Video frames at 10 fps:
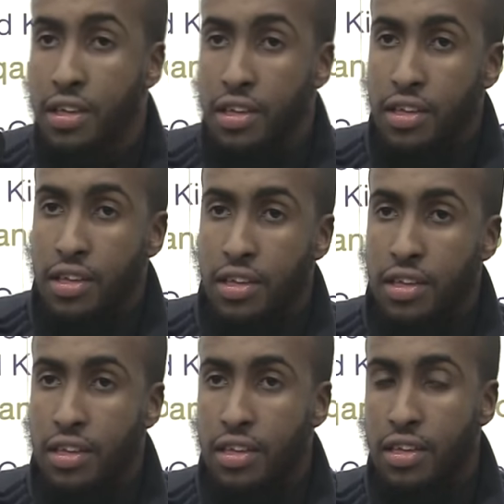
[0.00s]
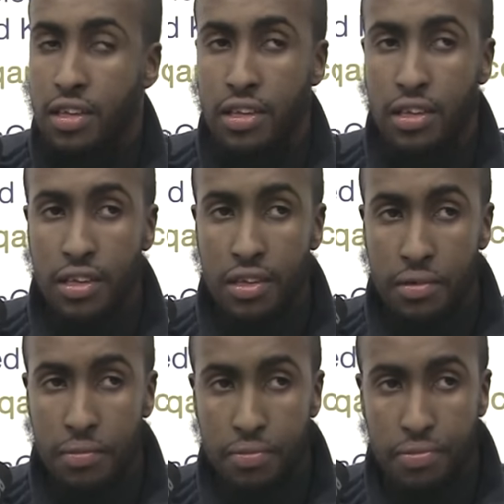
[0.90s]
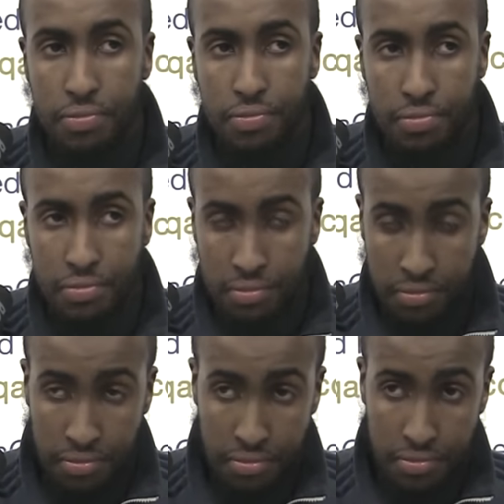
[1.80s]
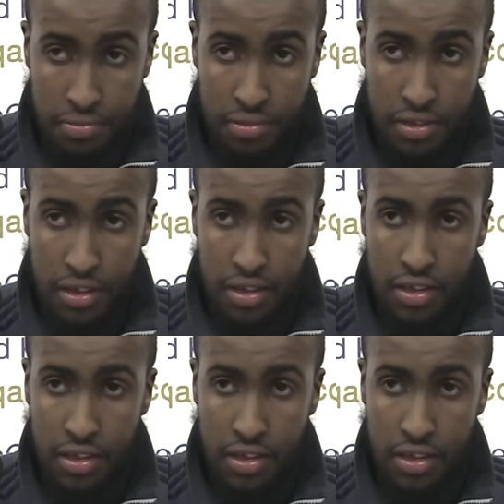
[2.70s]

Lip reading: [no speech]